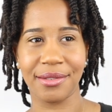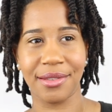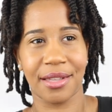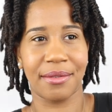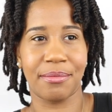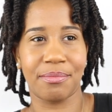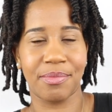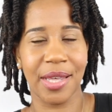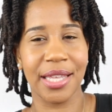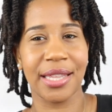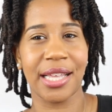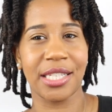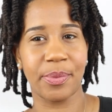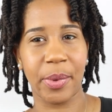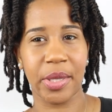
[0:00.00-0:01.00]
the thing
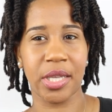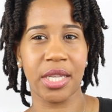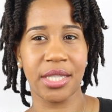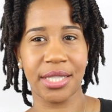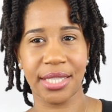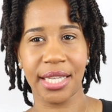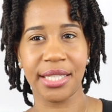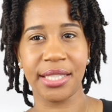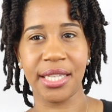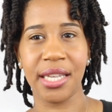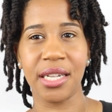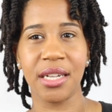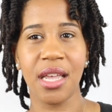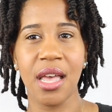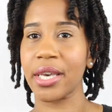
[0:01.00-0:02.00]
that's been consistent.